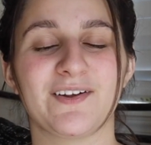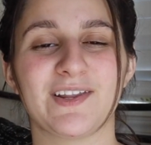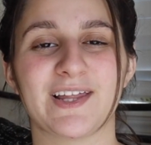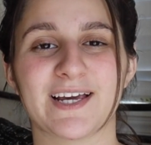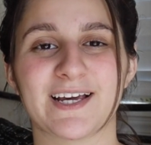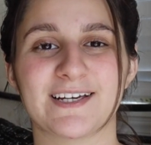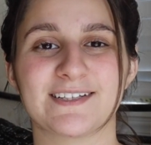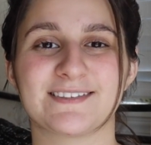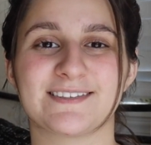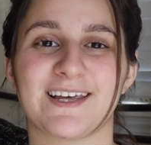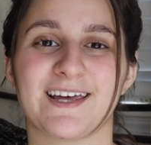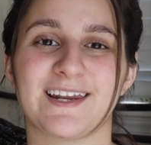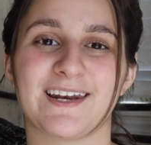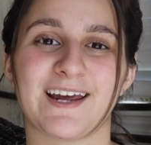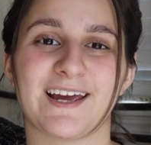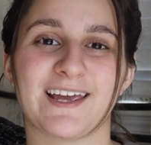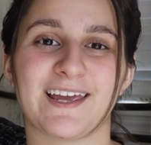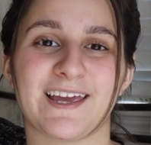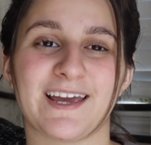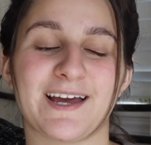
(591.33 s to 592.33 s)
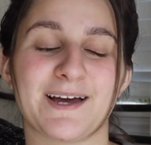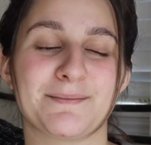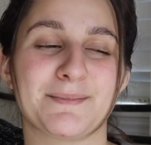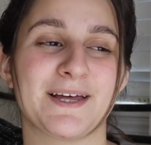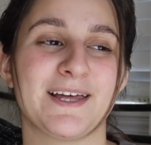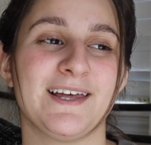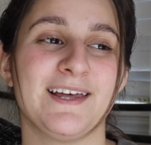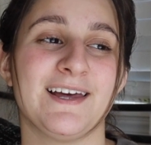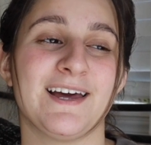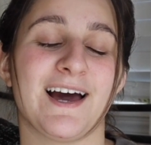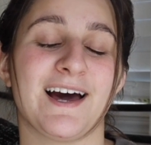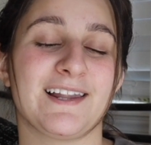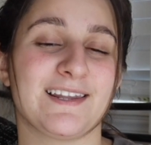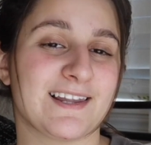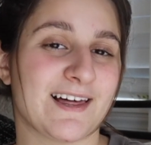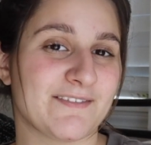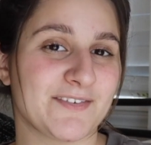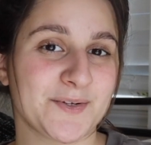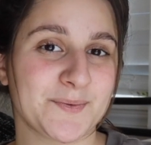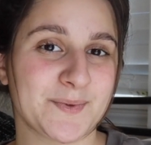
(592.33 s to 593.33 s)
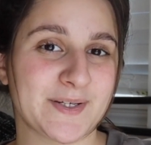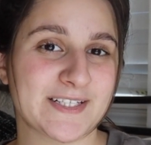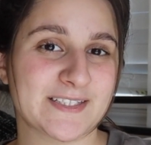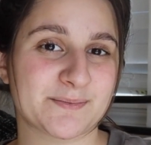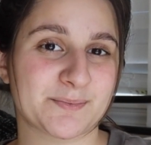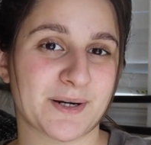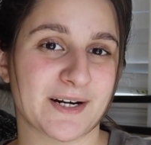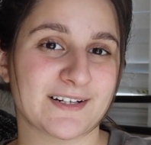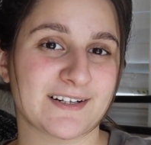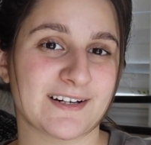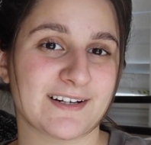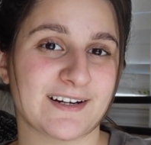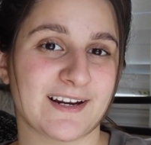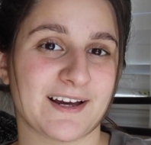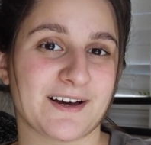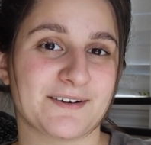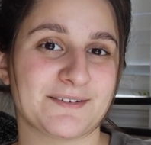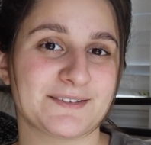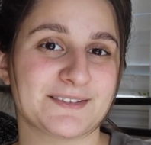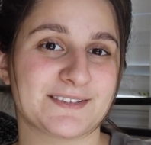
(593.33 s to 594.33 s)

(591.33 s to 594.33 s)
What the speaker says: Like I said, I am 11 weeks pregnant now,